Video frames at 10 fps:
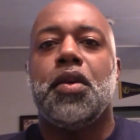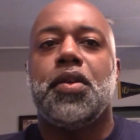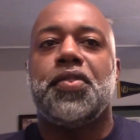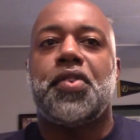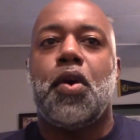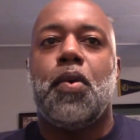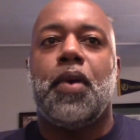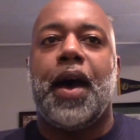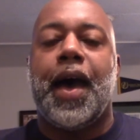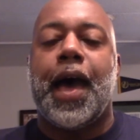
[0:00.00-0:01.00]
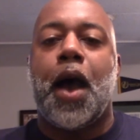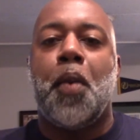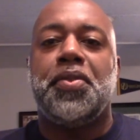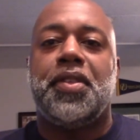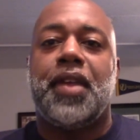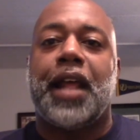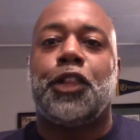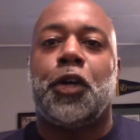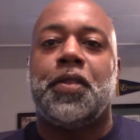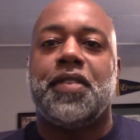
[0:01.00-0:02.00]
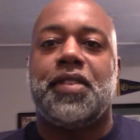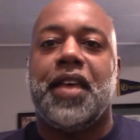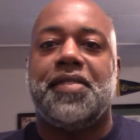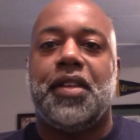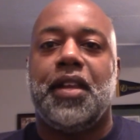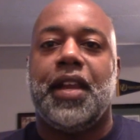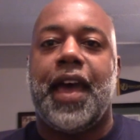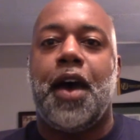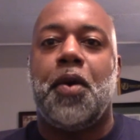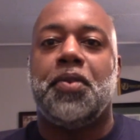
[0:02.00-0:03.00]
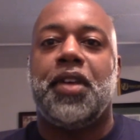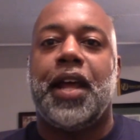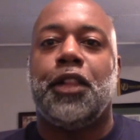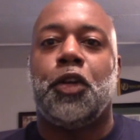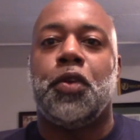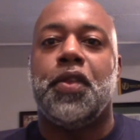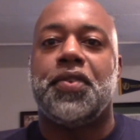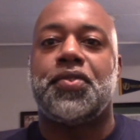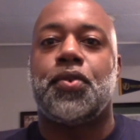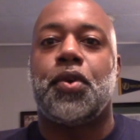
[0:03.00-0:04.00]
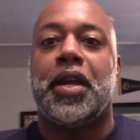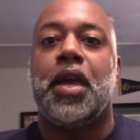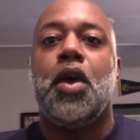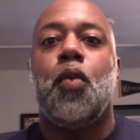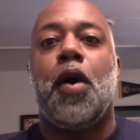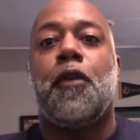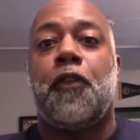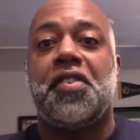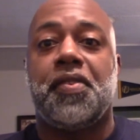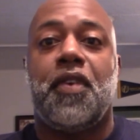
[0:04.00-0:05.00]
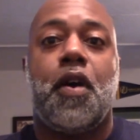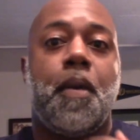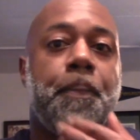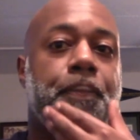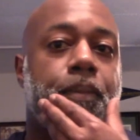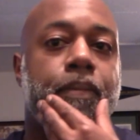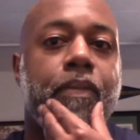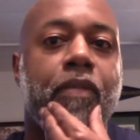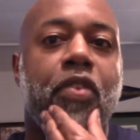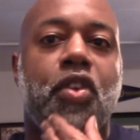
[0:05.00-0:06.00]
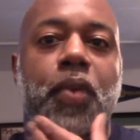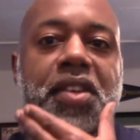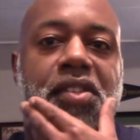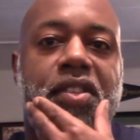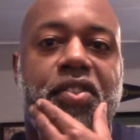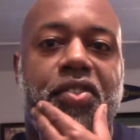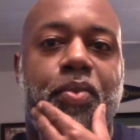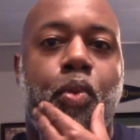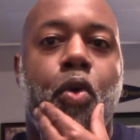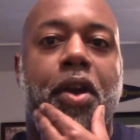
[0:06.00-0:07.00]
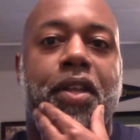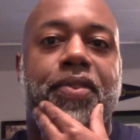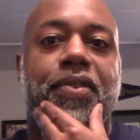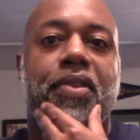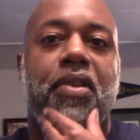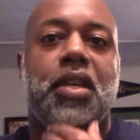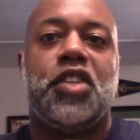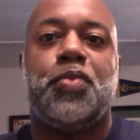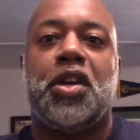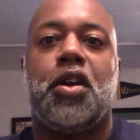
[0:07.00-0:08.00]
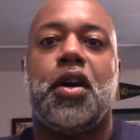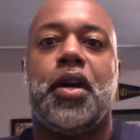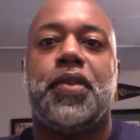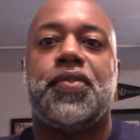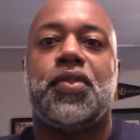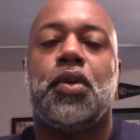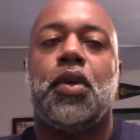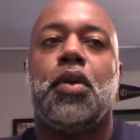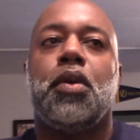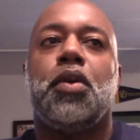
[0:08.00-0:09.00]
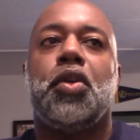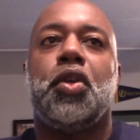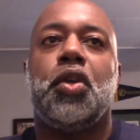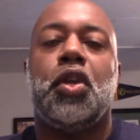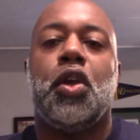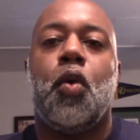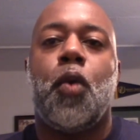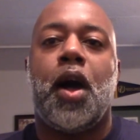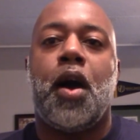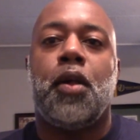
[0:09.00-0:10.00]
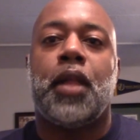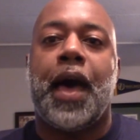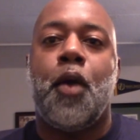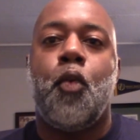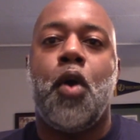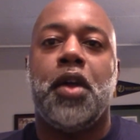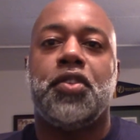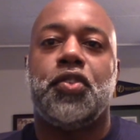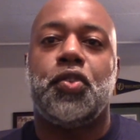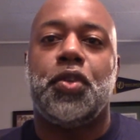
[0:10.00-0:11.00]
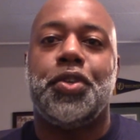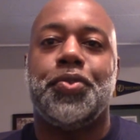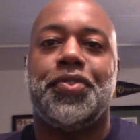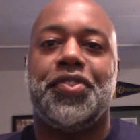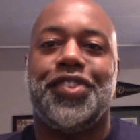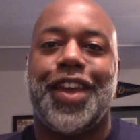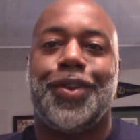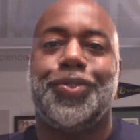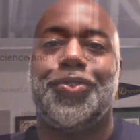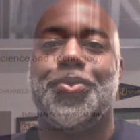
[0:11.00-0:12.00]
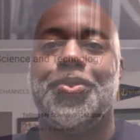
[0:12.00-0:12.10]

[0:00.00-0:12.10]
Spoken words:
So how did I learn this lesson, and how did I learn this story? Well, first of all, the reason this is important is because, while I want to use this channel to